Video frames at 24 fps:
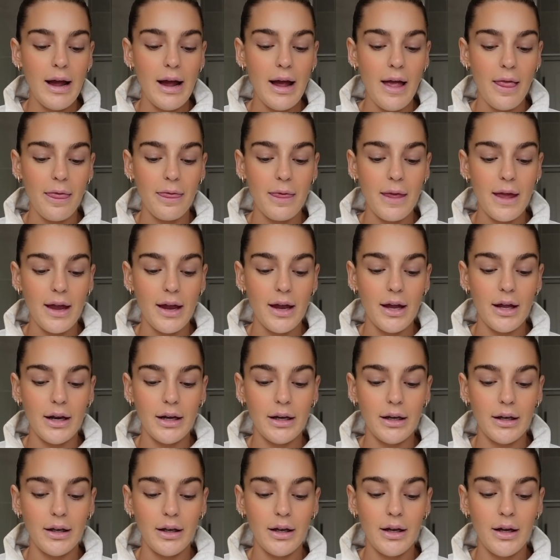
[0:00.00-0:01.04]
And
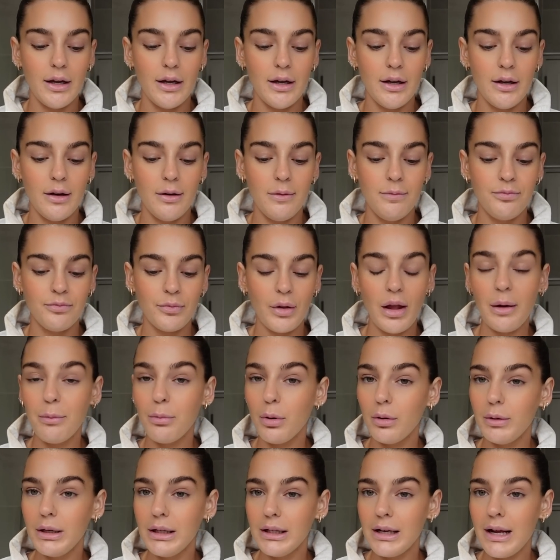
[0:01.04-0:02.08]
then I'm
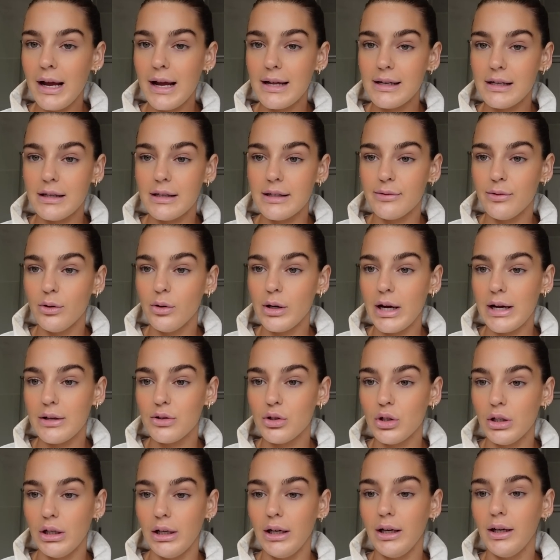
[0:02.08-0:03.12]
probably going to edit this vlog
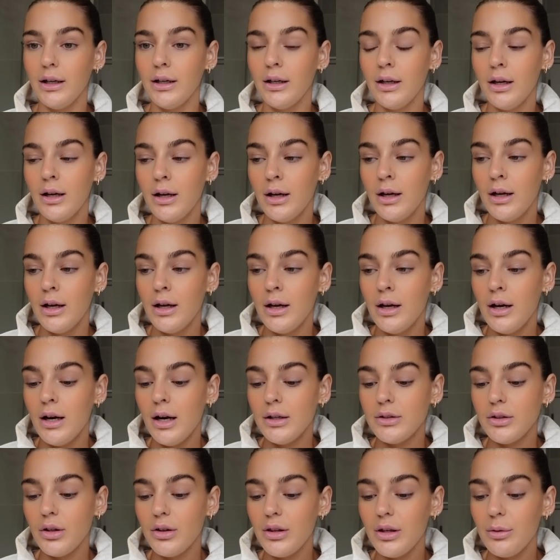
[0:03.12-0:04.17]
actually.
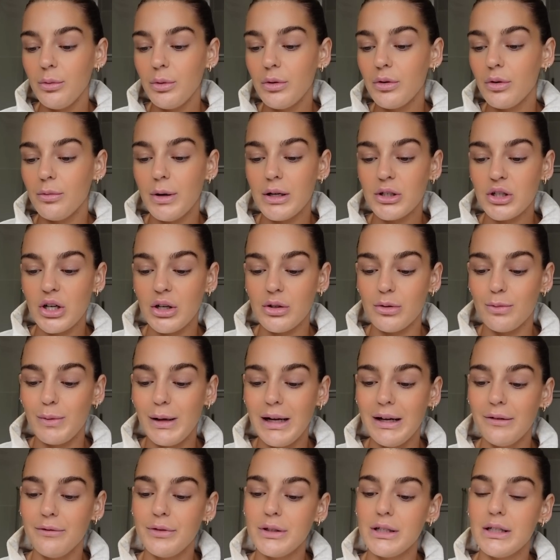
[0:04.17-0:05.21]
I don't think we've got much else
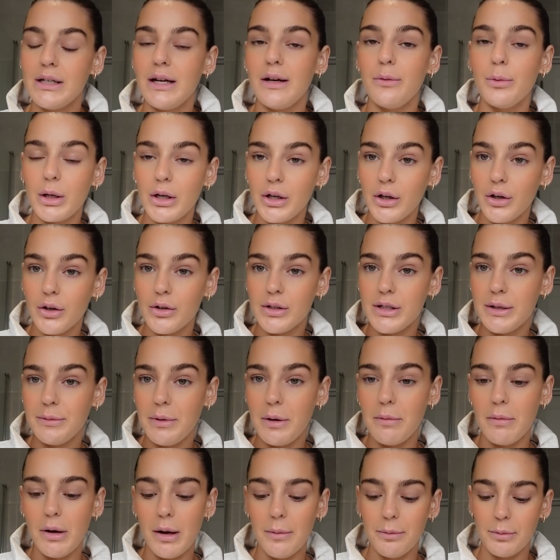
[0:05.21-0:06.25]
planned for today. We're going to go see
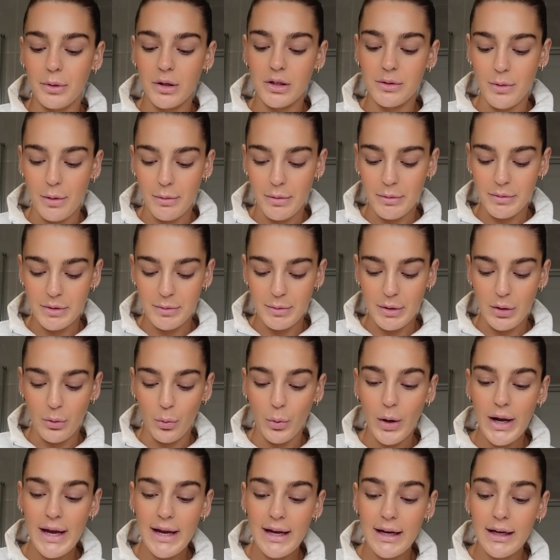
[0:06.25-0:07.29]
my mum because my mum's been
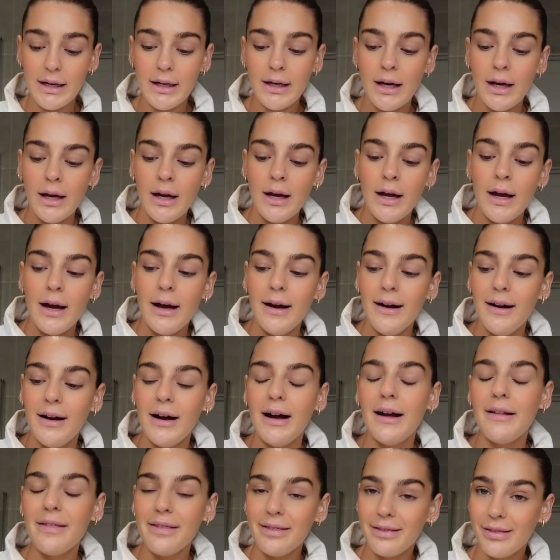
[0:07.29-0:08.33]
away.
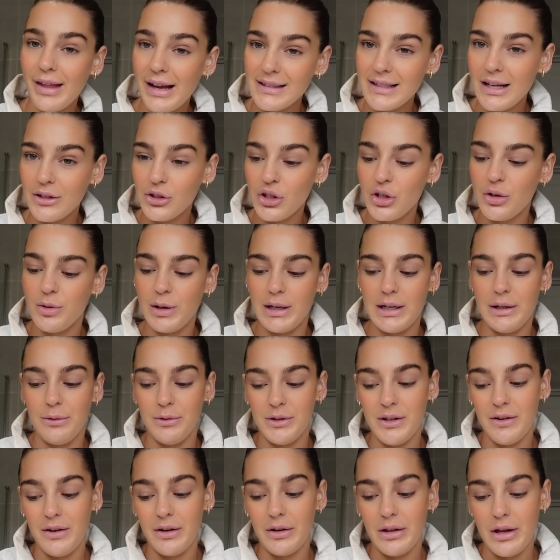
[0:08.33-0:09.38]
That's actually quickly
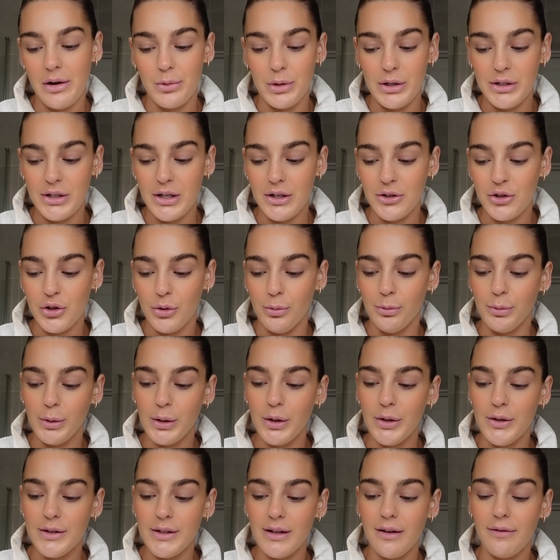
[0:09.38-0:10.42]
something I want to touch on
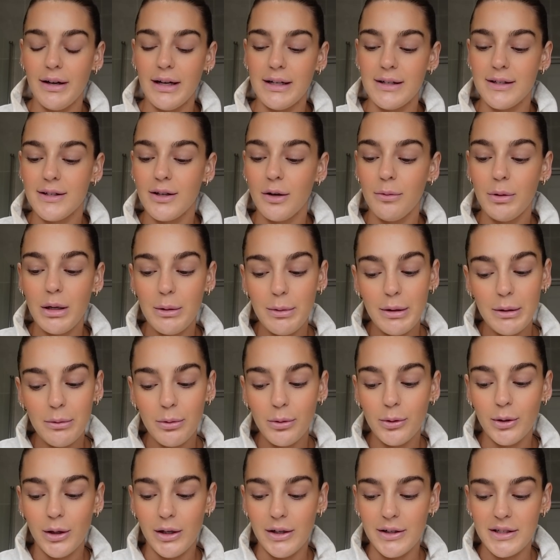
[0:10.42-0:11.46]
because I've had so many
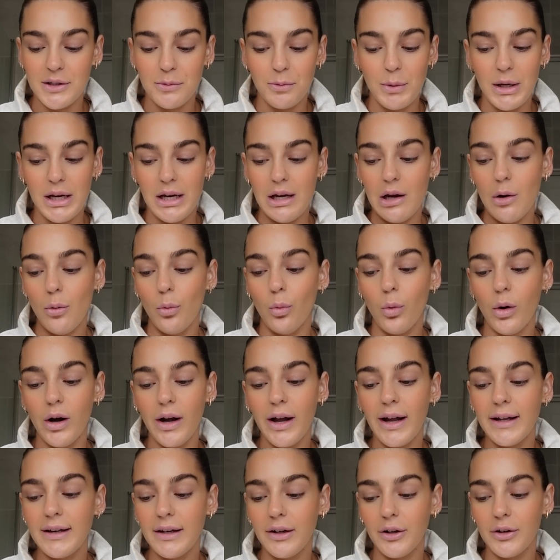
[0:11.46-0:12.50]
people ask me
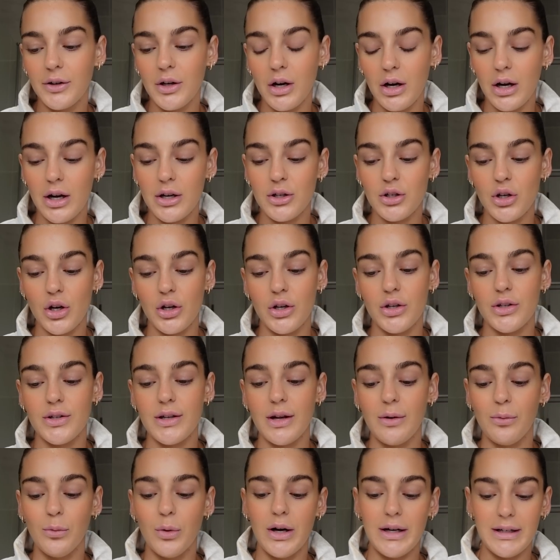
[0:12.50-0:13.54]
why I didn't go to Aisha's
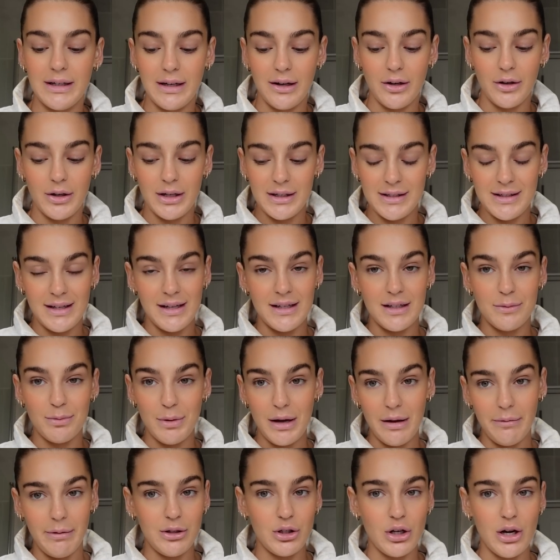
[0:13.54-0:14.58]
and why I didn't go to Sid's
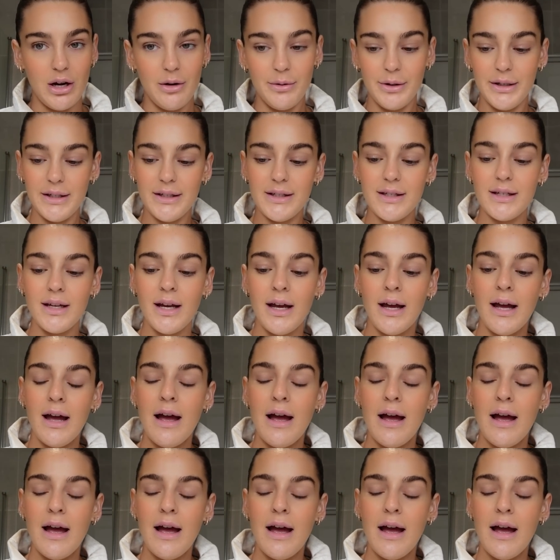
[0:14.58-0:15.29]
baby showers.